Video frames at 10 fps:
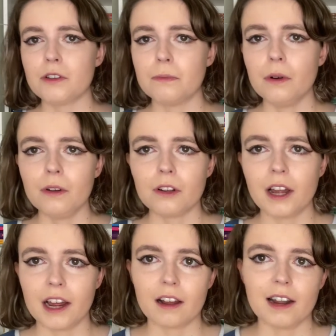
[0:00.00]
book,
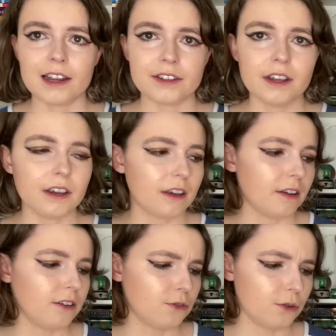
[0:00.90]
like a classic,
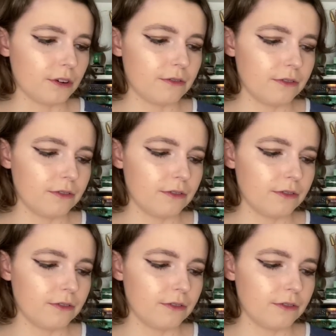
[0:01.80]
sort of.